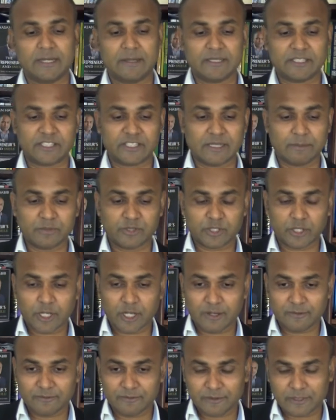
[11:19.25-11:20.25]
some sort
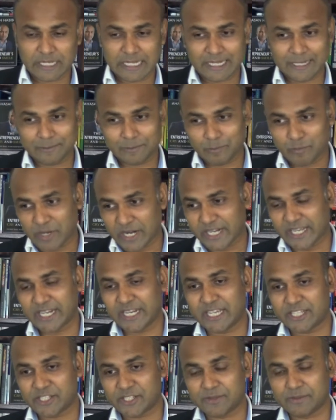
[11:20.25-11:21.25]
of
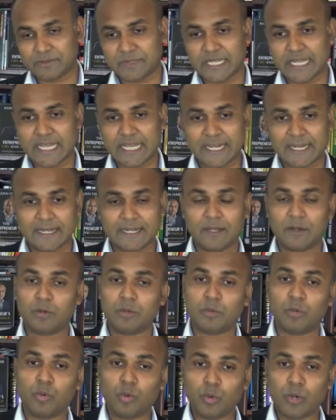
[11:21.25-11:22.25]
marketers and
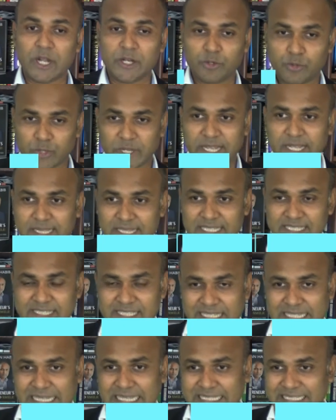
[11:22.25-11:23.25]
who are doing these
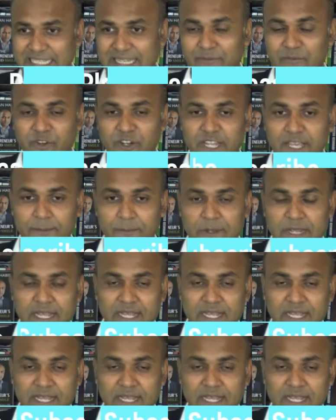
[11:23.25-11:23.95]
things every day.